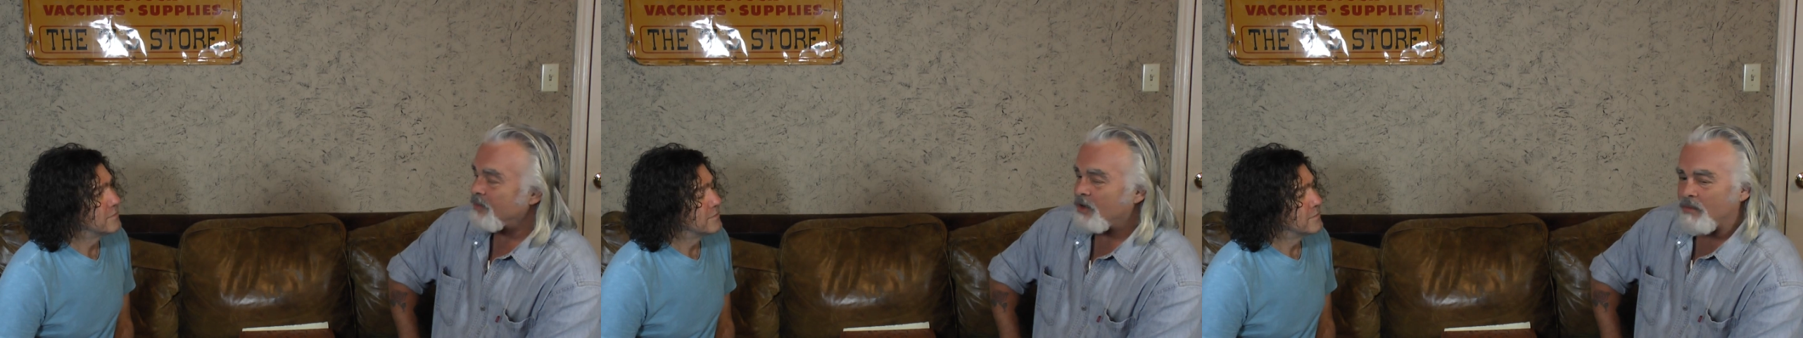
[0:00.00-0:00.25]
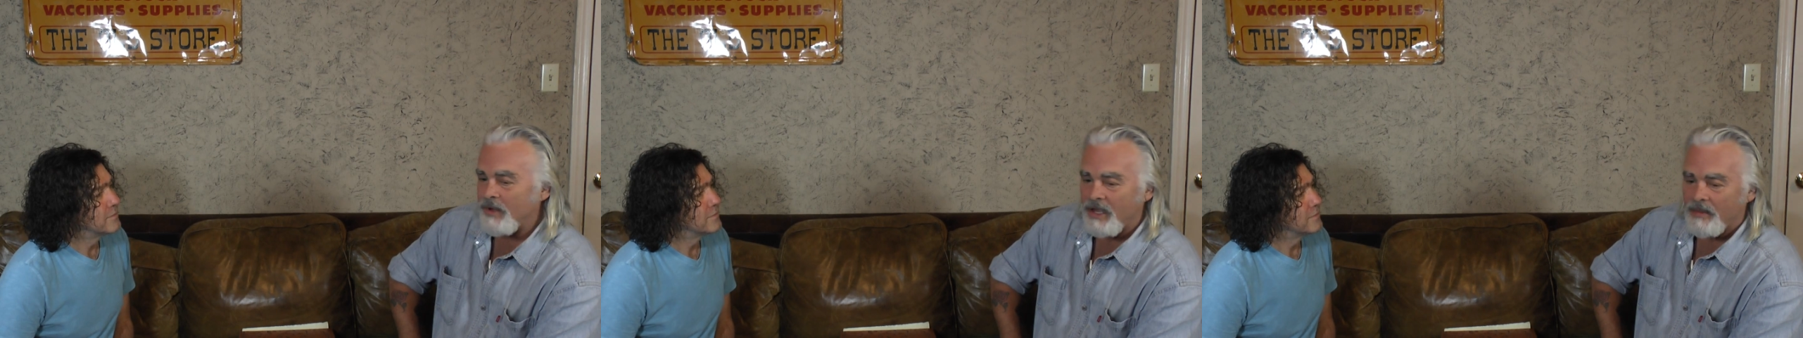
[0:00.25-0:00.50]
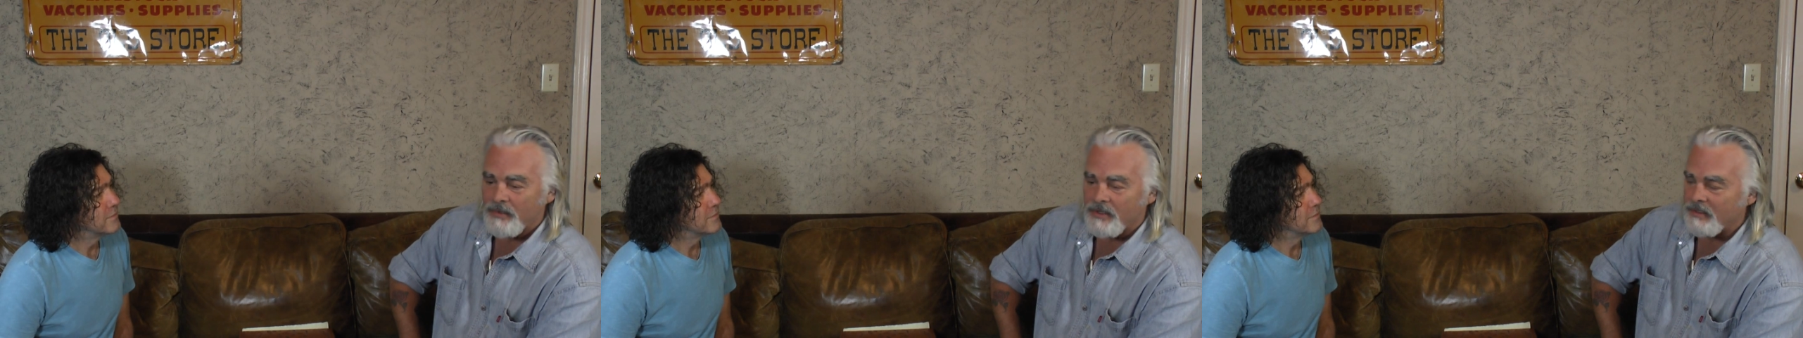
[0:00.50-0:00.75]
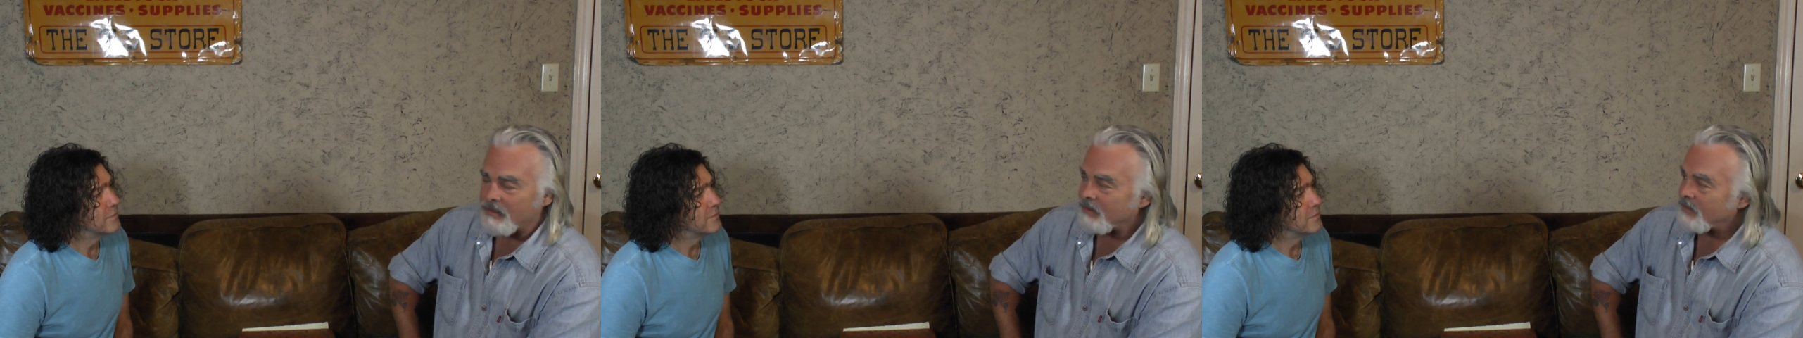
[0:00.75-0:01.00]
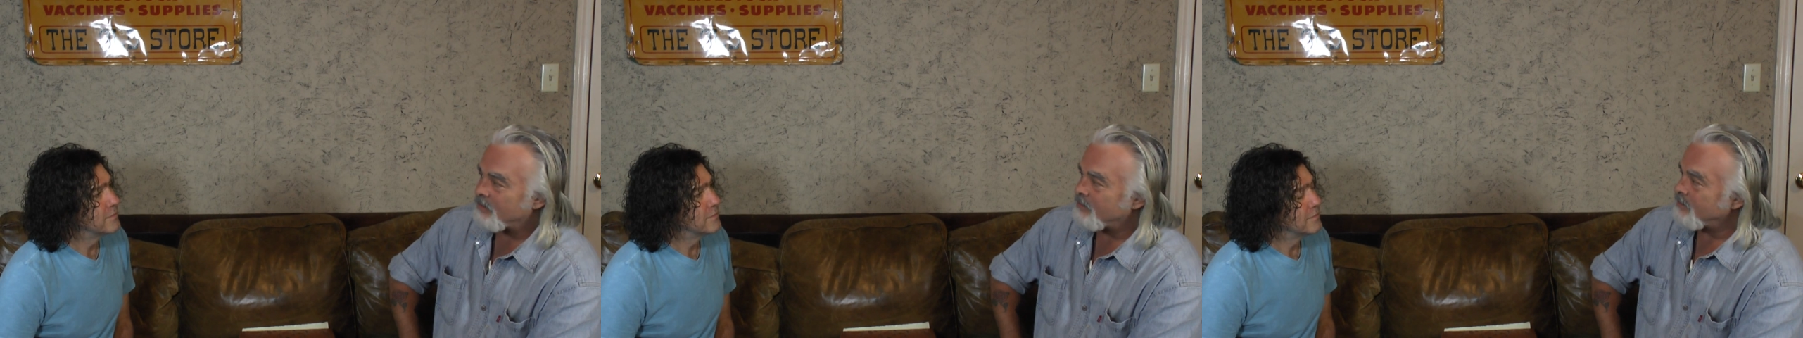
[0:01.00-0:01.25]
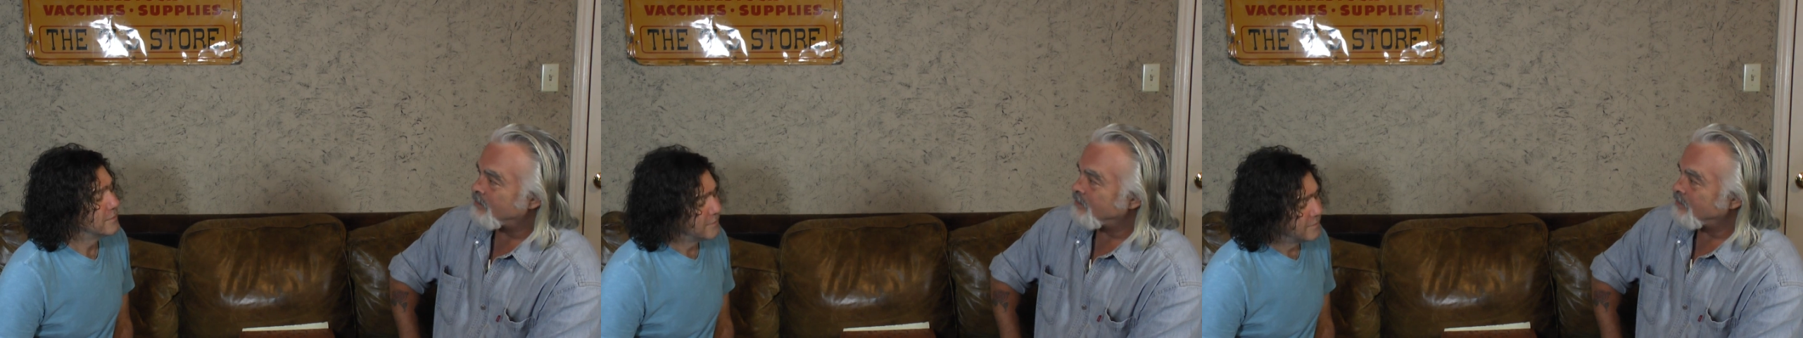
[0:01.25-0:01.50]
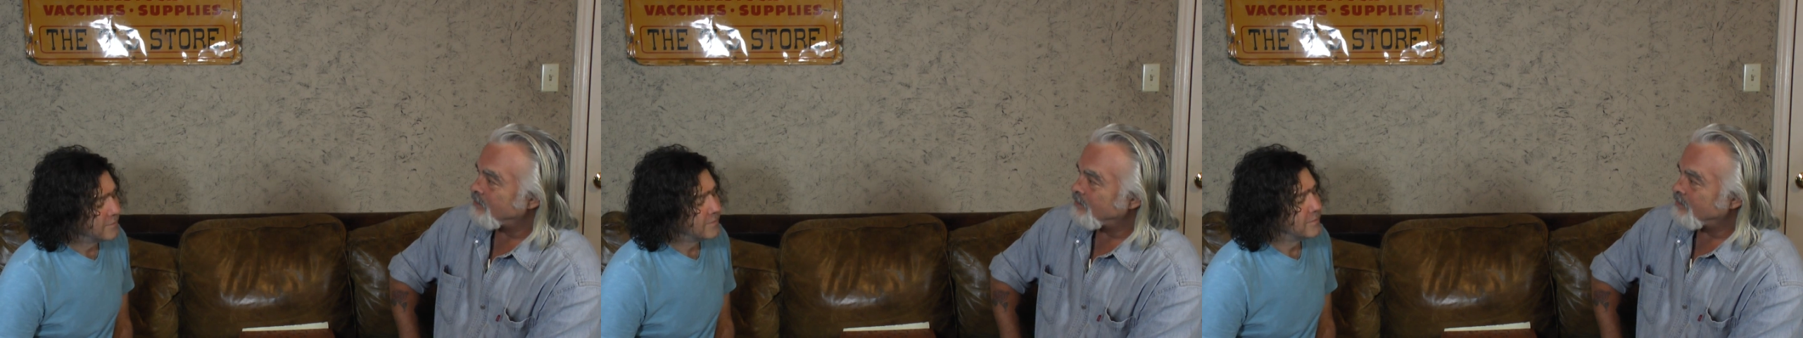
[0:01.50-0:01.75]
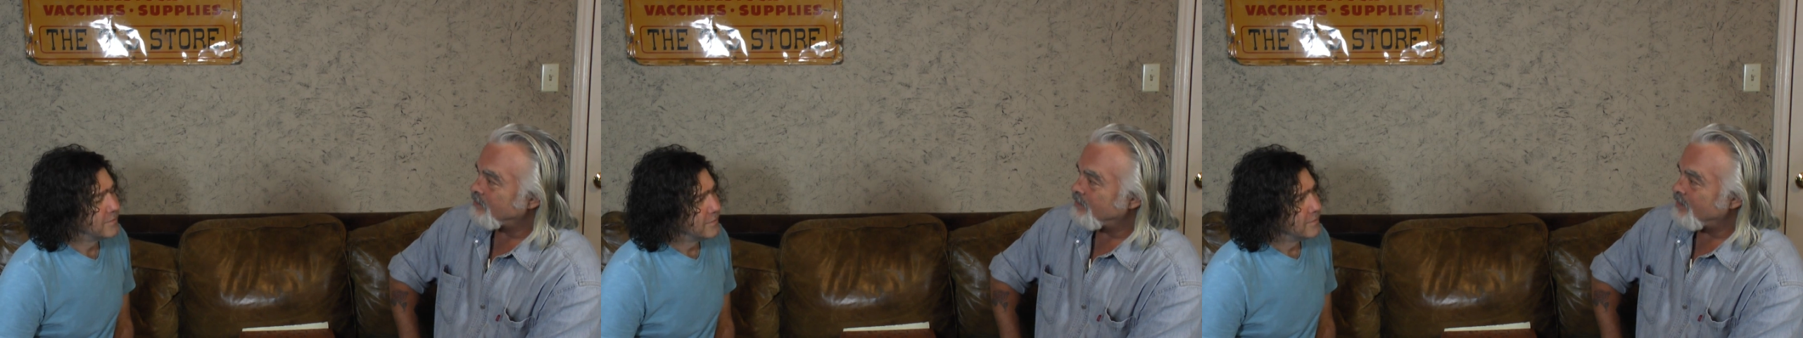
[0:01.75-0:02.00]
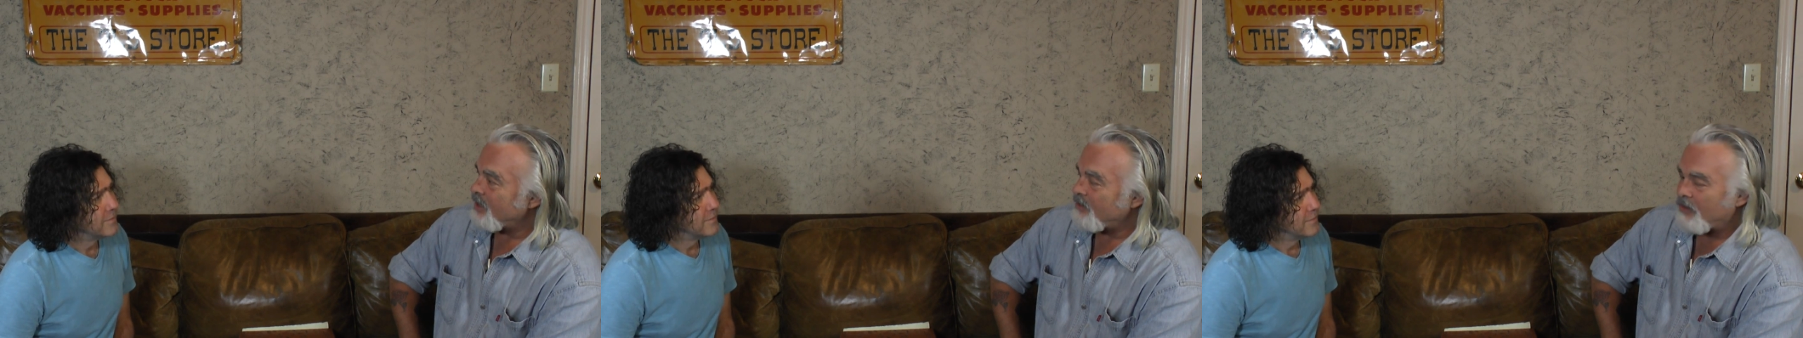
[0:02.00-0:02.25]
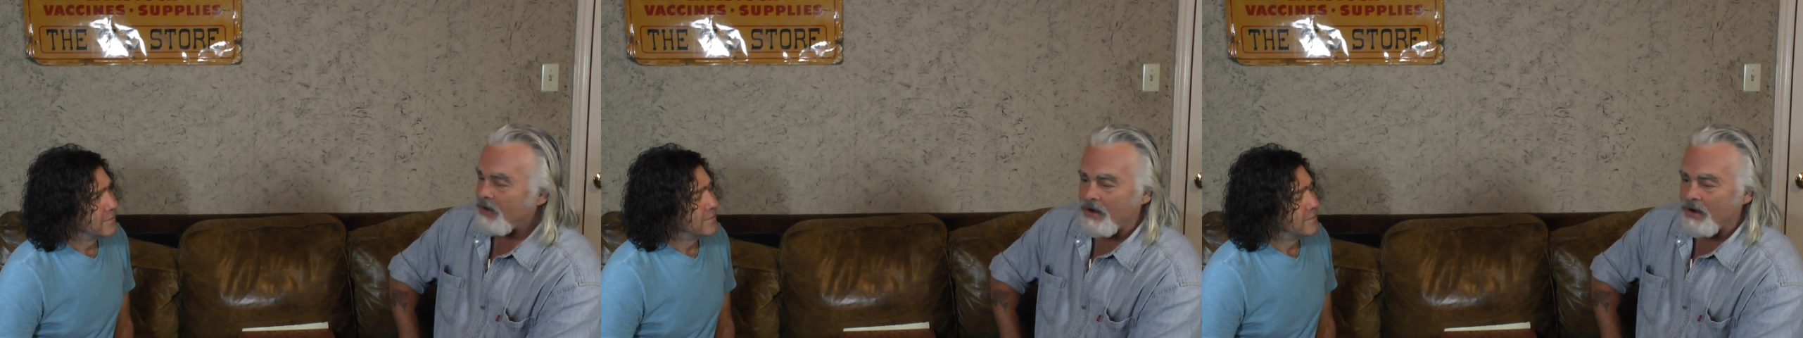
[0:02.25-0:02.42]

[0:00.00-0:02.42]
Speaker 1: Come home happy. Never